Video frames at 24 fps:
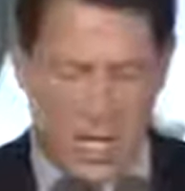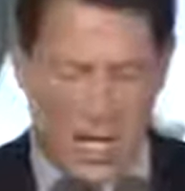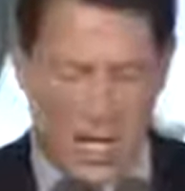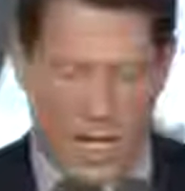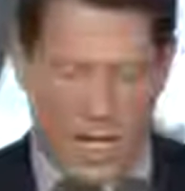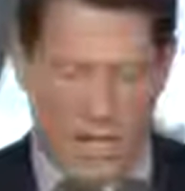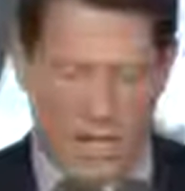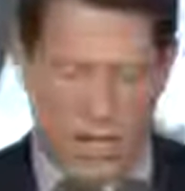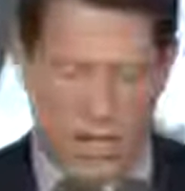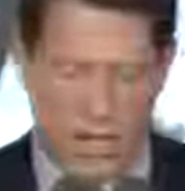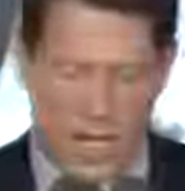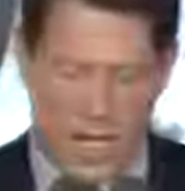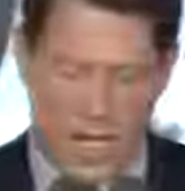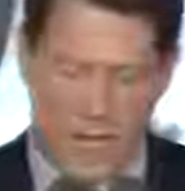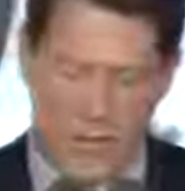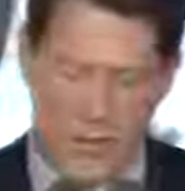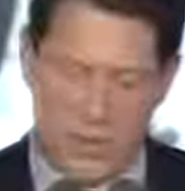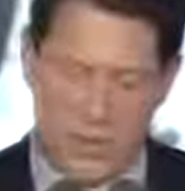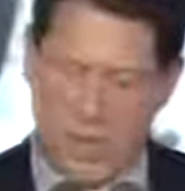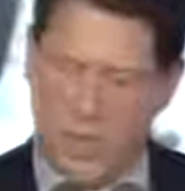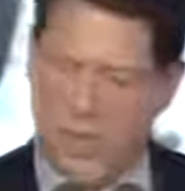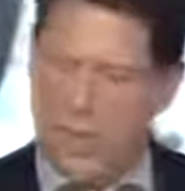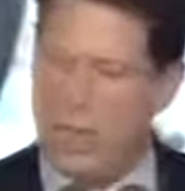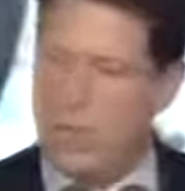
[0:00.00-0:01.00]
and
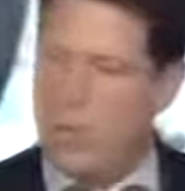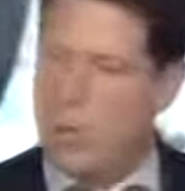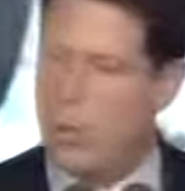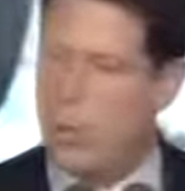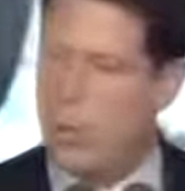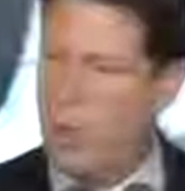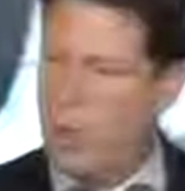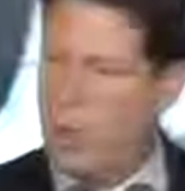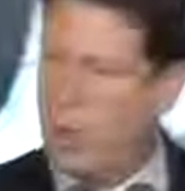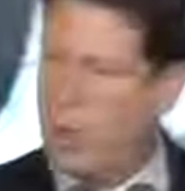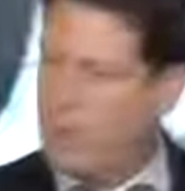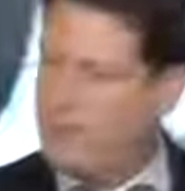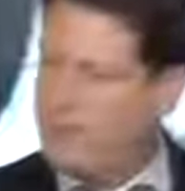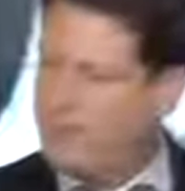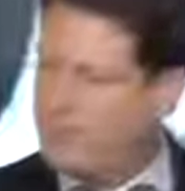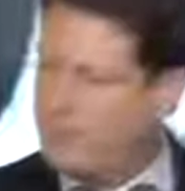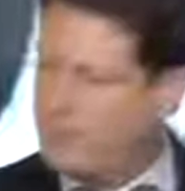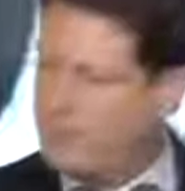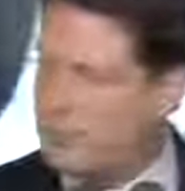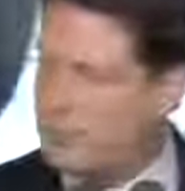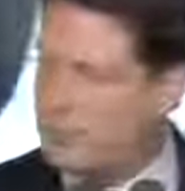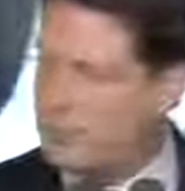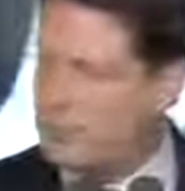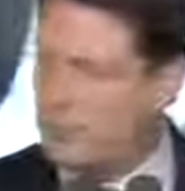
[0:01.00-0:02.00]
James Lee Witt,
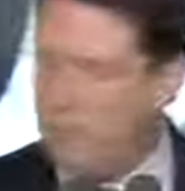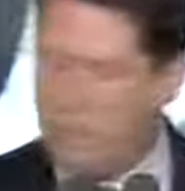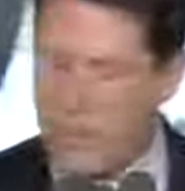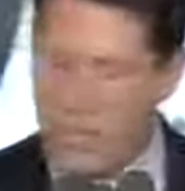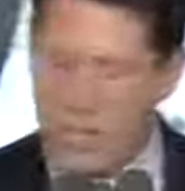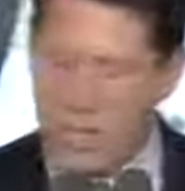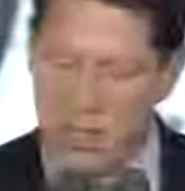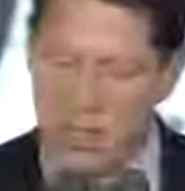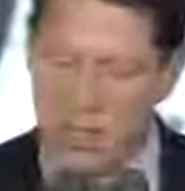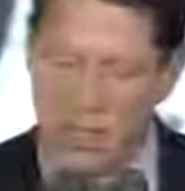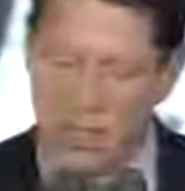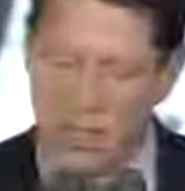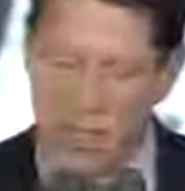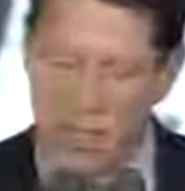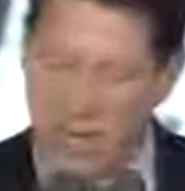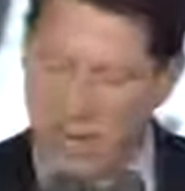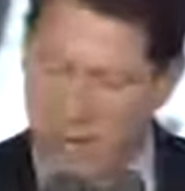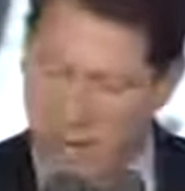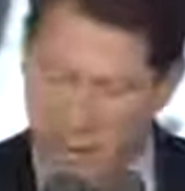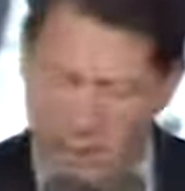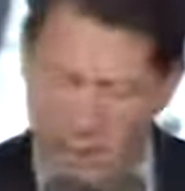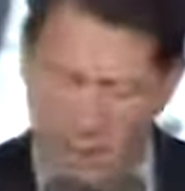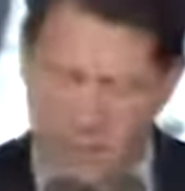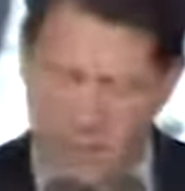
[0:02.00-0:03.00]
the
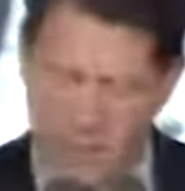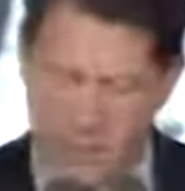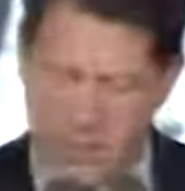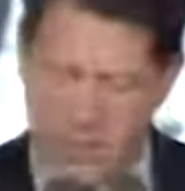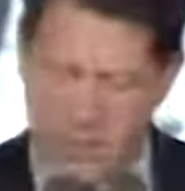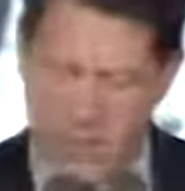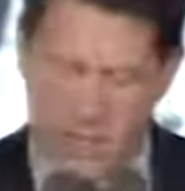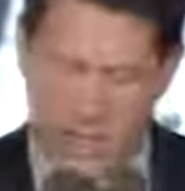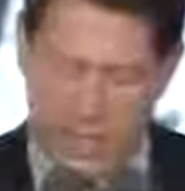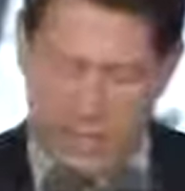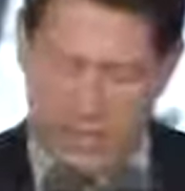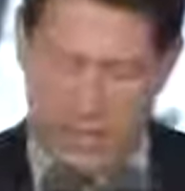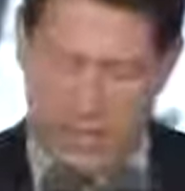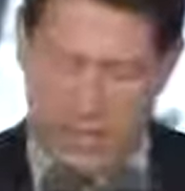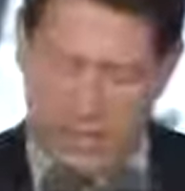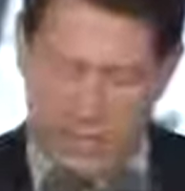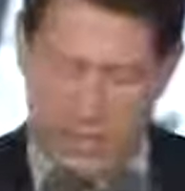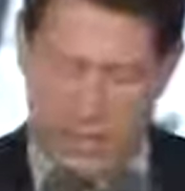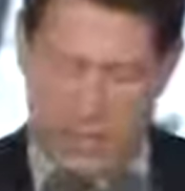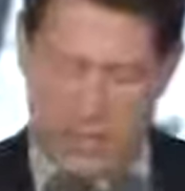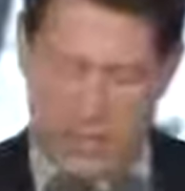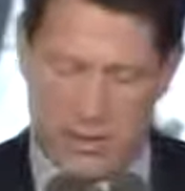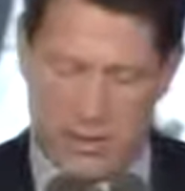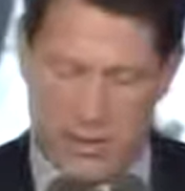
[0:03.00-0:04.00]
tireless team
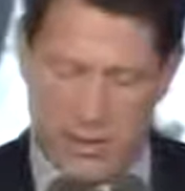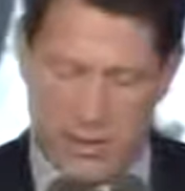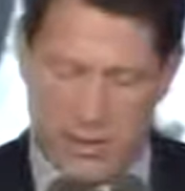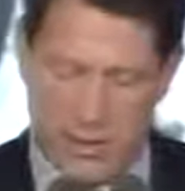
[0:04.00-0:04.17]
leader